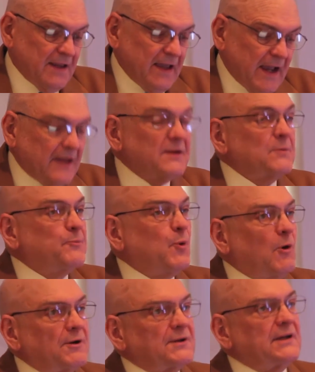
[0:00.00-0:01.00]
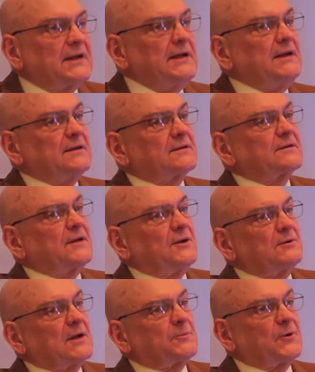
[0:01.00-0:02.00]
and importantly,
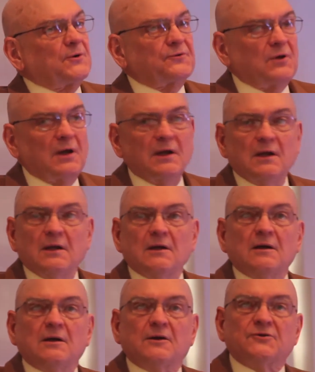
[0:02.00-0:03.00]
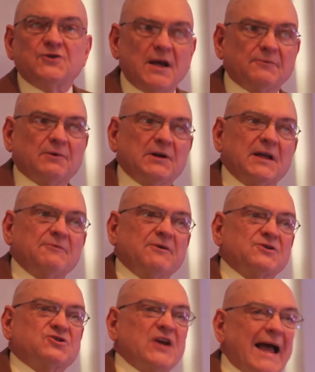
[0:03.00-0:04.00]
neoliberals generally
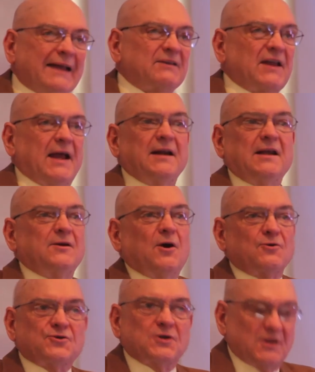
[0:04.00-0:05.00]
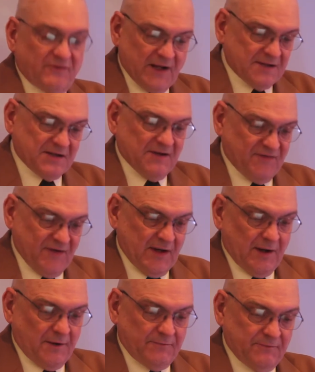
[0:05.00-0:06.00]
reject any notion of
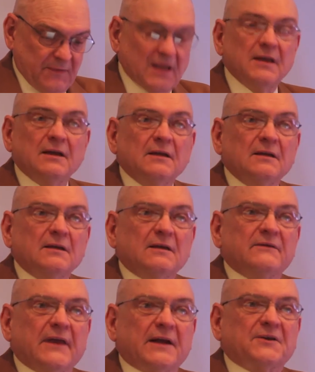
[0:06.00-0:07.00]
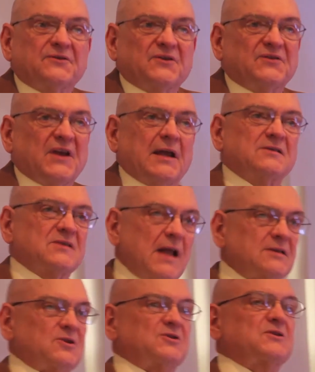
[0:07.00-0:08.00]
laissez-faire. That is to say, it's
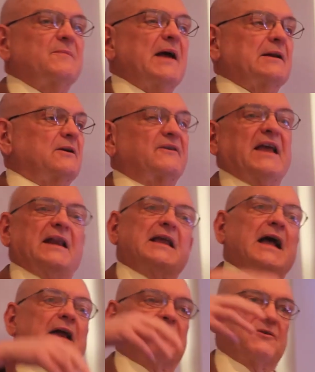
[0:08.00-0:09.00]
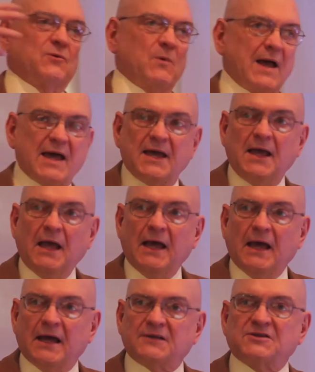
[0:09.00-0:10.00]
not just a matter of getting out of the way,
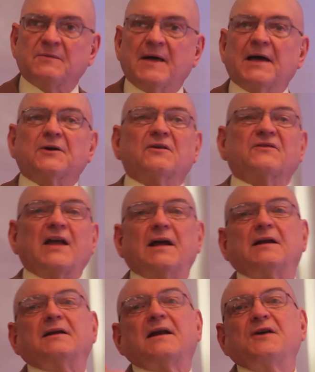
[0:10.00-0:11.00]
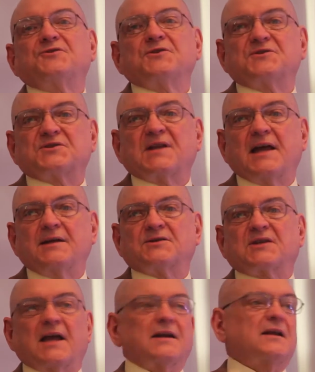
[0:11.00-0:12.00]
it's a matter of getting nation
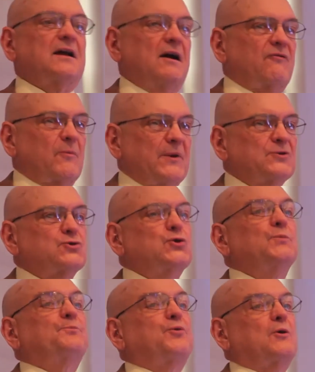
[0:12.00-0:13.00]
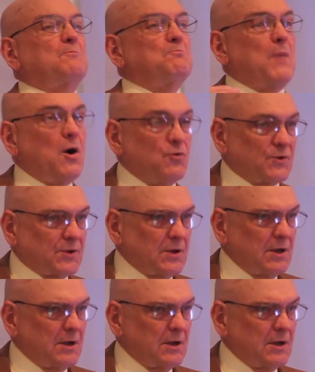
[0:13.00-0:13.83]
states, getting governments to promote